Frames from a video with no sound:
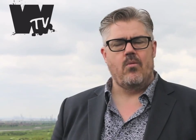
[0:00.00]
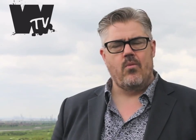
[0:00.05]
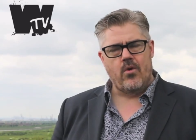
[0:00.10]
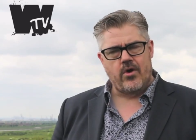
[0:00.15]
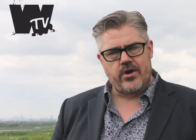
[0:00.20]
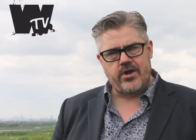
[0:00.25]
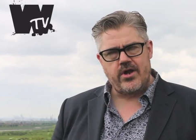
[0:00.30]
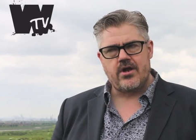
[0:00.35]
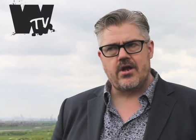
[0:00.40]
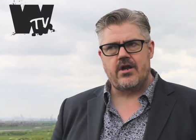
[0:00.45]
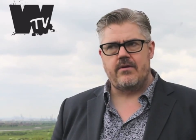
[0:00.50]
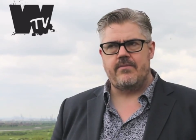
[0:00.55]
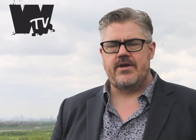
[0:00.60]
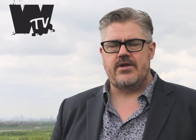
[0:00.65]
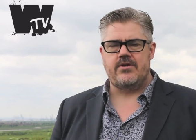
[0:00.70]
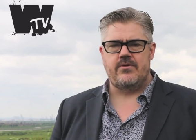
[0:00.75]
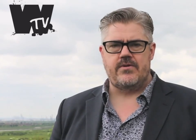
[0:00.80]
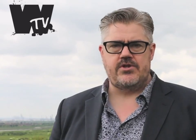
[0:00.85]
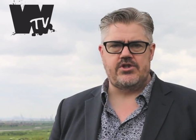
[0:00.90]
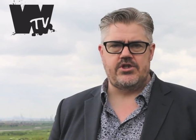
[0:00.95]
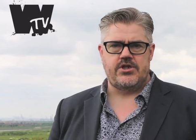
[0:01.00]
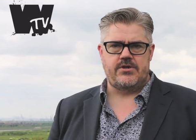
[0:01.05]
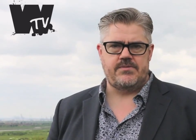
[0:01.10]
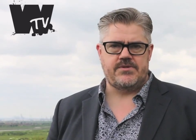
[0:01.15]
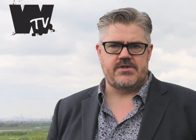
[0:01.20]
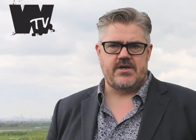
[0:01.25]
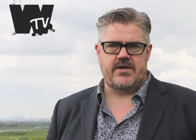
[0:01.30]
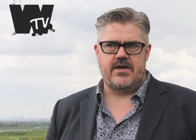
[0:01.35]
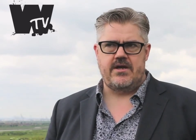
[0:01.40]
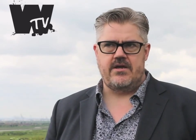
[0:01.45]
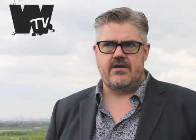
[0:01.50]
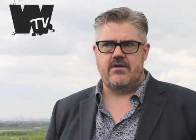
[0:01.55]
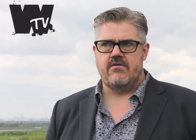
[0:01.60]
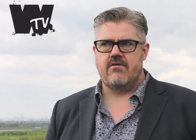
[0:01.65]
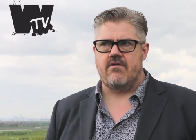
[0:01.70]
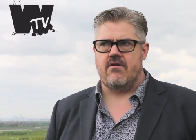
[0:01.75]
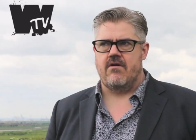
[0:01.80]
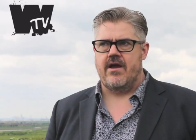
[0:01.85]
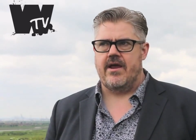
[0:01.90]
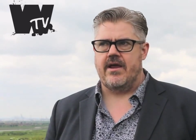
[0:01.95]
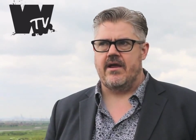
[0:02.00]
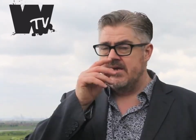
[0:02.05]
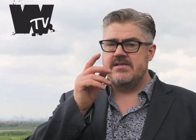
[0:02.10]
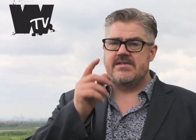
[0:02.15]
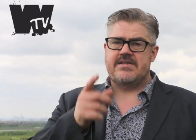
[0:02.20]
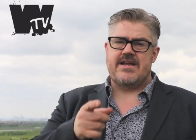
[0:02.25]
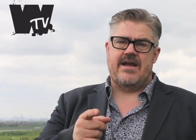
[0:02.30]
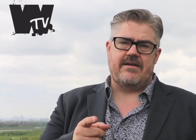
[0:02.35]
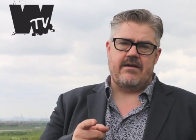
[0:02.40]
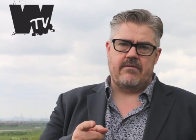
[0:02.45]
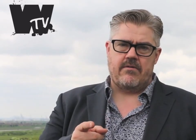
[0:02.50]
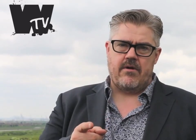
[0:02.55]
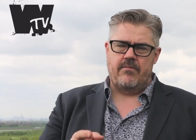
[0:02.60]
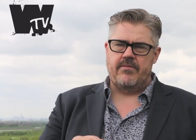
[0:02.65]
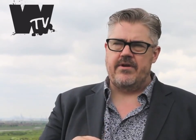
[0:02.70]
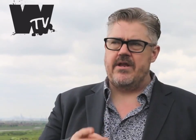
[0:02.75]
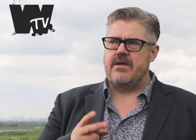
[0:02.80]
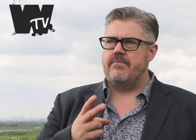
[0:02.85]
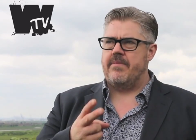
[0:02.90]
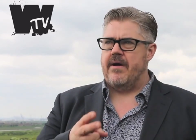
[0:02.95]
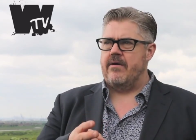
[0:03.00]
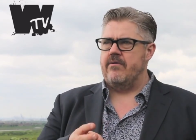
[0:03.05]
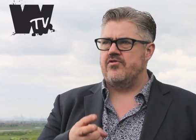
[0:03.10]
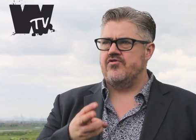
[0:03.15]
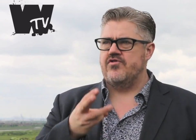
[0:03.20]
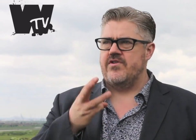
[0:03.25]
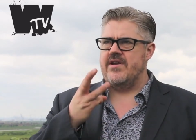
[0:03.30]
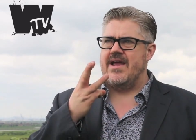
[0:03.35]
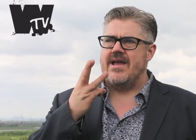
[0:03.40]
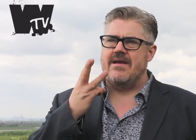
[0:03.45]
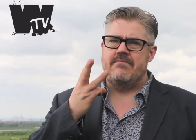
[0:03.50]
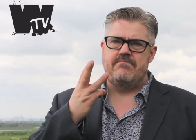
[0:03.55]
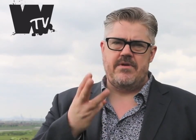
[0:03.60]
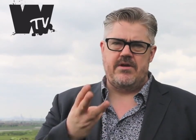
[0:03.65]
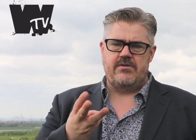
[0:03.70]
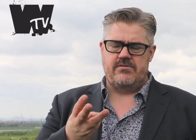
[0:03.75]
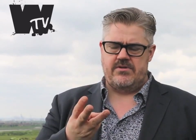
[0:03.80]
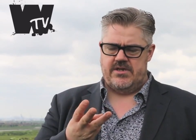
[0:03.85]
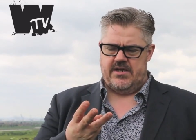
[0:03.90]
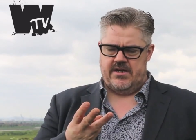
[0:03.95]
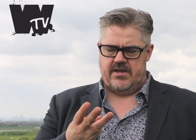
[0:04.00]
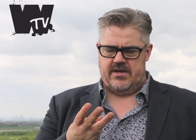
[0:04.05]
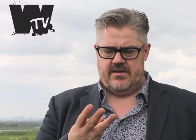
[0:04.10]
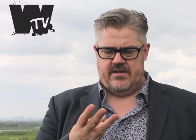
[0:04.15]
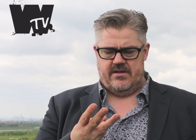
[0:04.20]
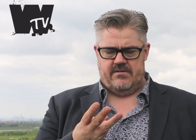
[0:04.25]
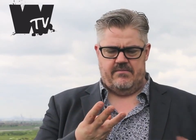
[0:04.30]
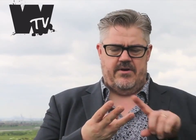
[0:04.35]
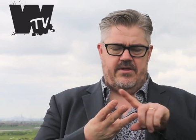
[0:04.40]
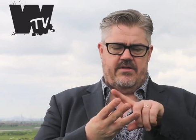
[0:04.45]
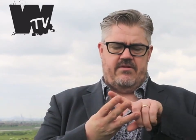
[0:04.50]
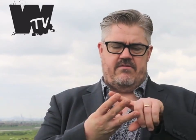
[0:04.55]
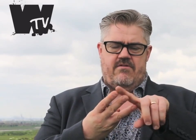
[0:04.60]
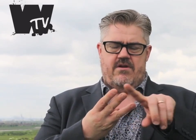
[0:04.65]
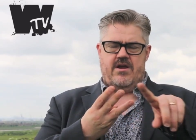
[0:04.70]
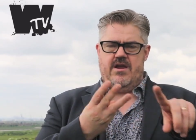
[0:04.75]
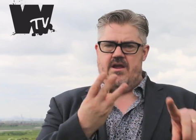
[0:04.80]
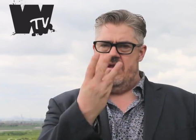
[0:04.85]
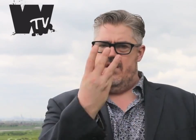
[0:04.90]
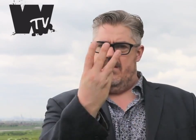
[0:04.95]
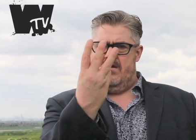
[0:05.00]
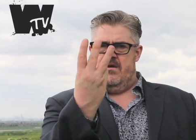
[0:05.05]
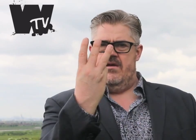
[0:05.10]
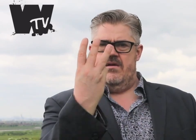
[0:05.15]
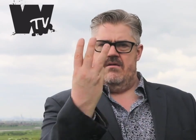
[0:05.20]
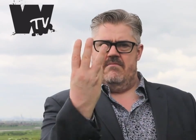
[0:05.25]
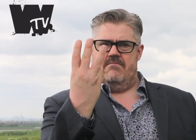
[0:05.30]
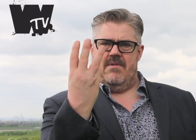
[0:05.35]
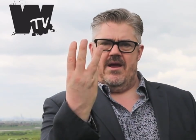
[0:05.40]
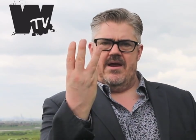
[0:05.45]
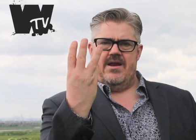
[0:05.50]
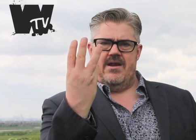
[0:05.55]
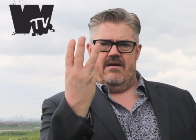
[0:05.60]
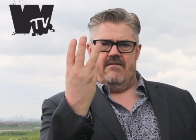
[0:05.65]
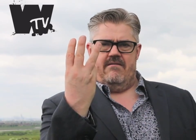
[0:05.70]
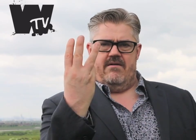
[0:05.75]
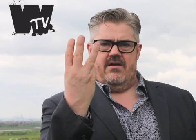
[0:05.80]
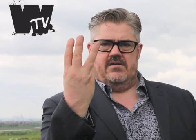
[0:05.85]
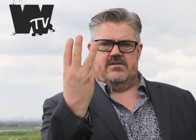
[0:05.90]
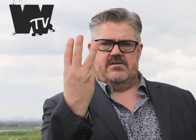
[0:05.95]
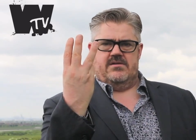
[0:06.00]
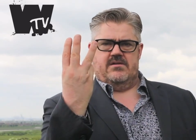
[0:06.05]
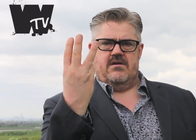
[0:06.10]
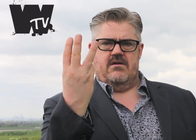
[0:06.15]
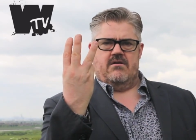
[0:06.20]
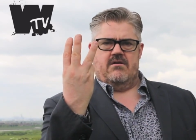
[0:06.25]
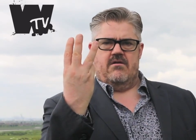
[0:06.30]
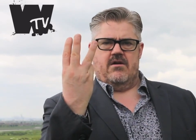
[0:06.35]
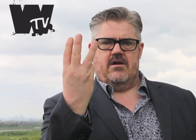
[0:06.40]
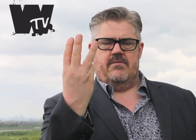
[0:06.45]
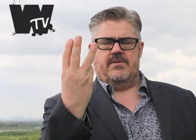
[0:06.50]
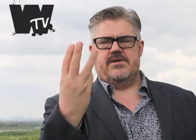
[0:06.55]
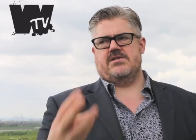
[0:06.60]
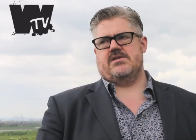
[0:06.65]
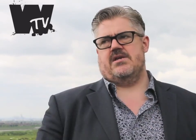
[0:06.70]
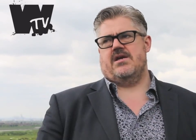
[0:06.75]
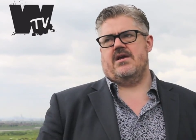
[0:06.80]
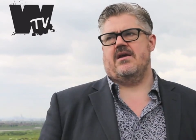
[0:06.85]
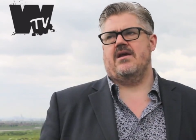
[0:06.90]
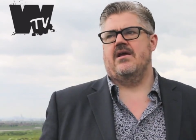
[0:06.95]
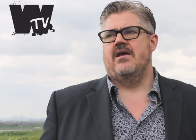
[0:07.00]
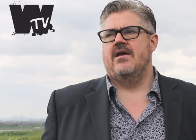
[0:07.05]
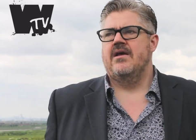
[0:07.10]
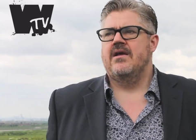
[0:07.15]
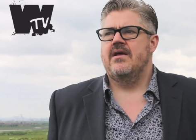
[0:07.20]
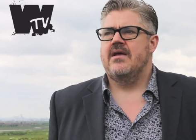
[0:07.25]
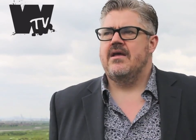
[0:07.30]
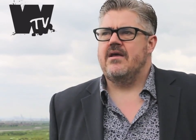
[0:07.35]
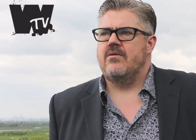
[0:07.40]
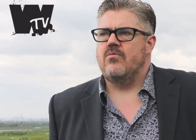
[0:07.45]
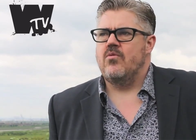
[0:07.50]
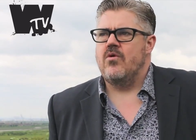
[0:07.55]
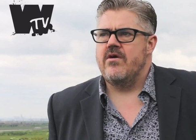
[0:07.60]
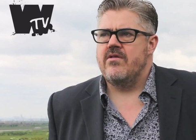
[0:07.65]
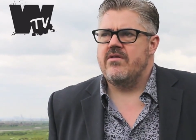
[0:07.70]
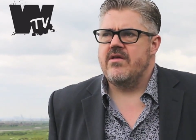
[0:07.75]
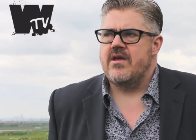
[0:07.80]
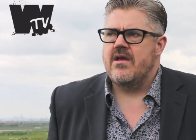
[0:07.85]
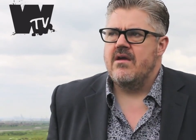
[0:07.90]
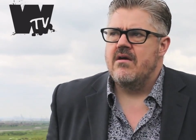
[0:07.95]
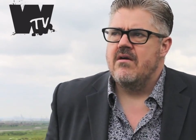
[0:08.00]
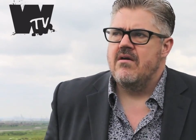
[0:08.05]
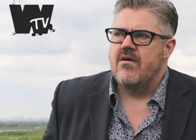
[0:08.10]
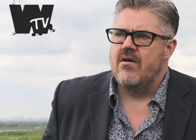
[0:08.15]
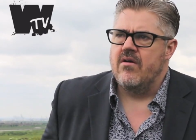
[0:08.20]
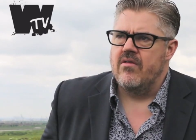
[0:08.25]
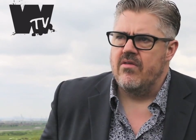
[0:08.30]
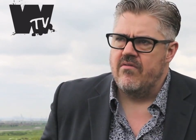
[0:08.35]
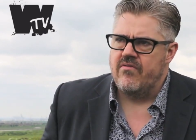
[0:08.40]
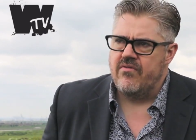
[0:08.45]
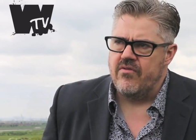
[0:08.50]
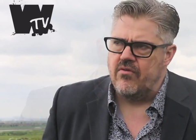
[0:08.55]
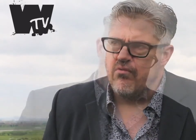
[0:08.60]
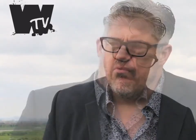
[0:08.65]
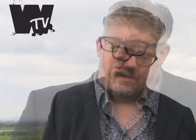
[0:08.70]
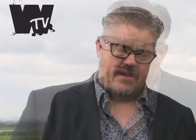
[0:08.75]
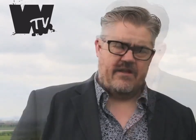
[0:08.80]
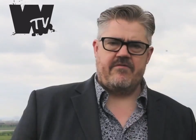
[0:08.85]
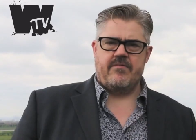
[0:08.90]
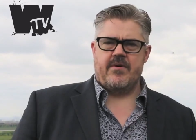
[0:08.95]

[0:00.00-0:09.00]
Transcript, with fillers: What are you going to be doing, Ndubs? I hear you crying. Stand-up comedy, poetry and music. They're my three main areas that you're going to be seeing in Worthing on the fourth.